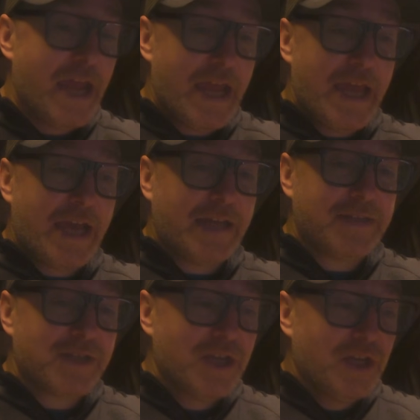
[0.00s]

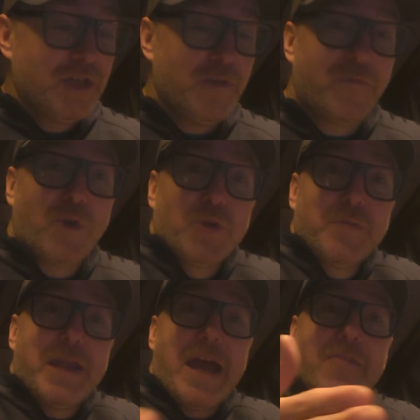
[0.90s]
And you fold
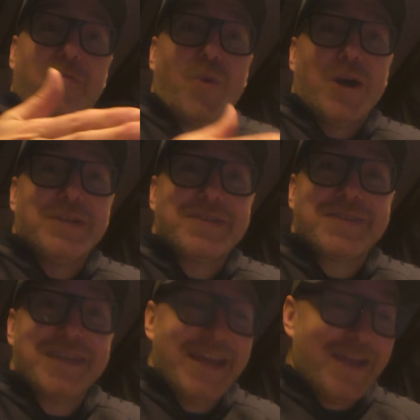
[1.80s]
them in half
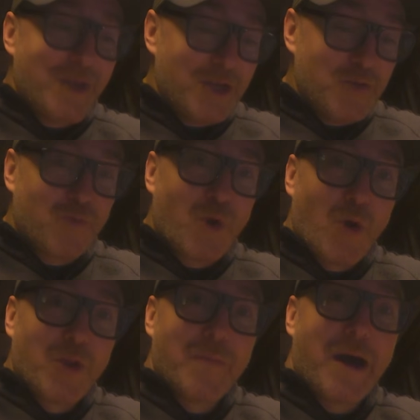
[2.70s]
once, and then you
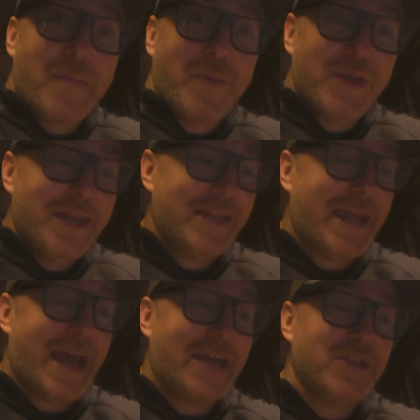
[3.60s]
roll them up, and then
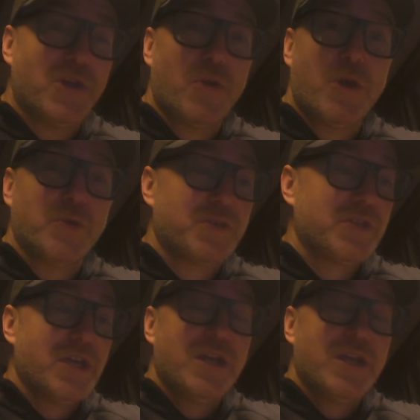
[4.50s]
it had, you know, those